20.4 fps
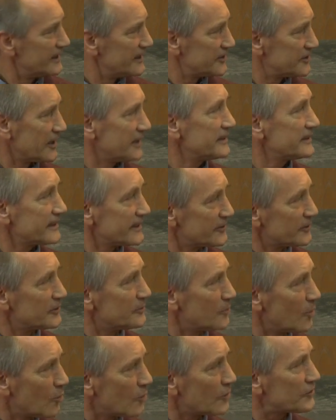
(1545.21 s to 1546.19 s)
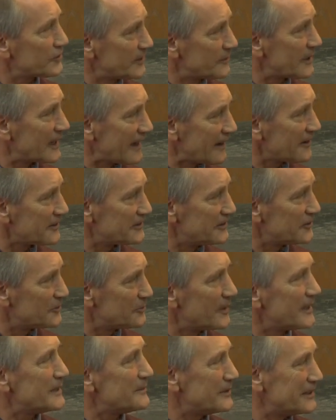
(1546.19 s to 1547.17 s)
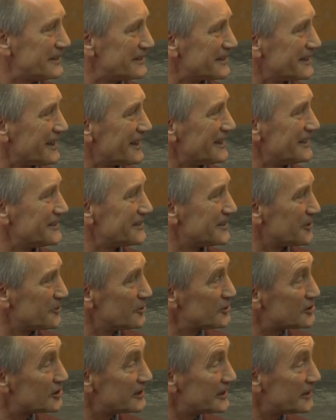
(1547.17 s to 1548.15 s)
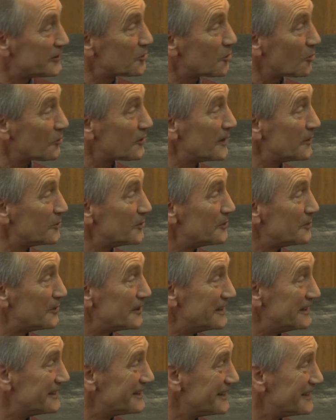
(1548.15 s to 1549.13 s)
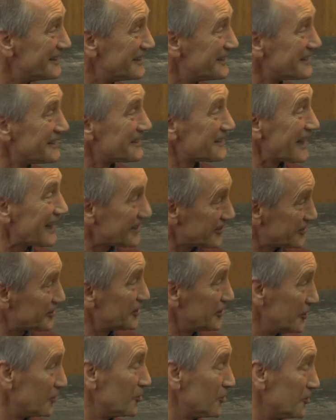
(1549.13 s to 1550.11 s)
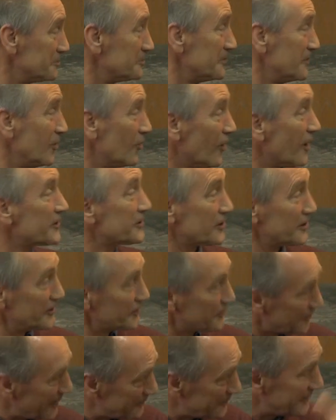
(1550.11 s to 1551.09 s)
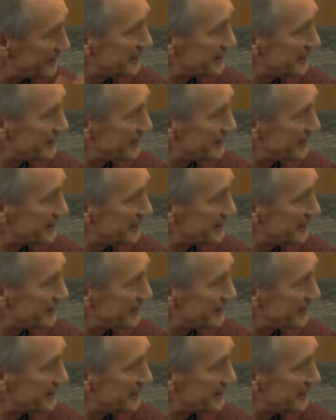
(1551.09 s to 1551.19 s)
So I think there are more similarities maybe than I'd originally thought there would be. Thanks to your article, it's made